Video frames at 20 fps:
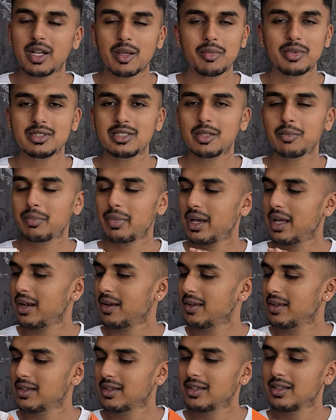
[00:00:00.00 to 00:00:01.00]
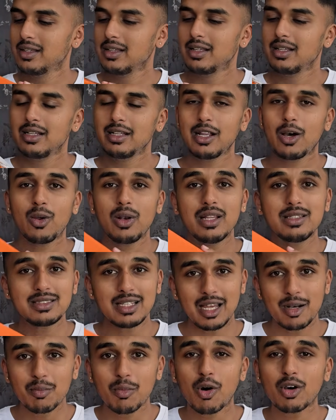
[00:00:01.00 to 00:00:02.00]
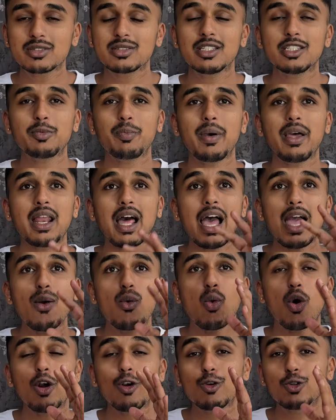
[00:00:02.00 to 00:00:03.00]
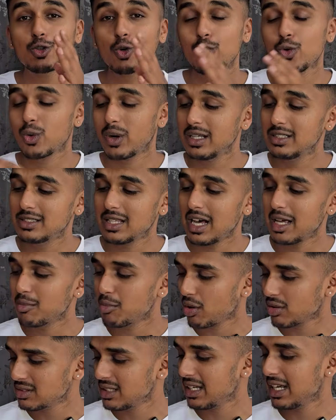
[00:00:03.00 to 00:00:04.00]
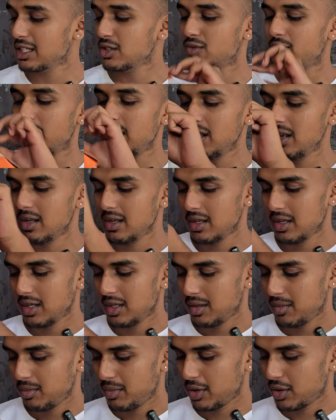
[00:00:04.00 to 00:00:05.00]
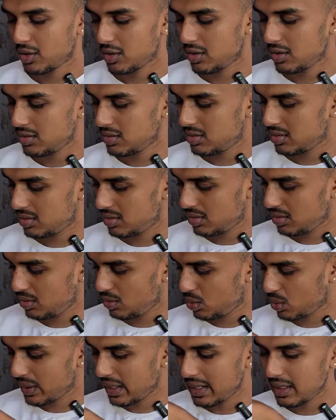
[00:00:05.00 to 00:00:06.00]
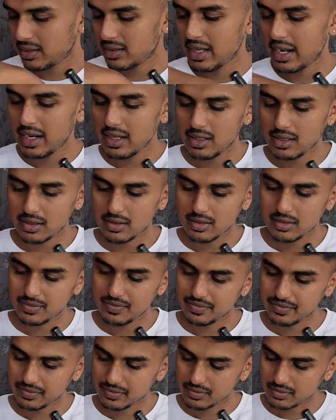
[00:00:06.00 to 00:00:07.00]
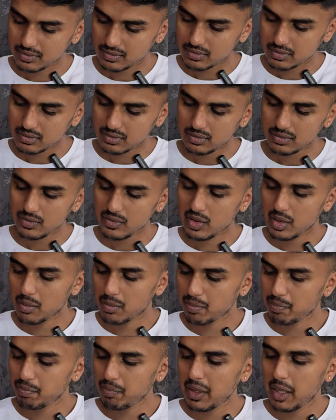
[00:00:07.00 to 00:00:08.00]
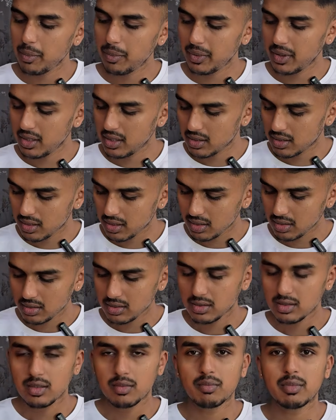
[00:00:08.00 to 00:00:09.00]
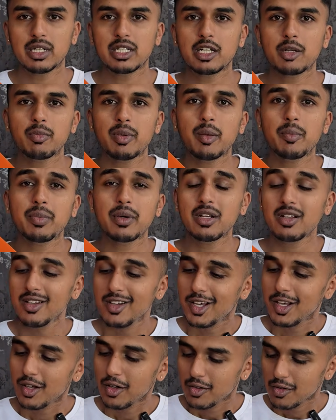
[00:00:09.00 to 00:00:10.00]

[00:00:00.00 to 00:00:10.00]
amazing pair. Now let's unbox this pair. I want to show you guys the unboxing as well, because you get that paper here, butter paper,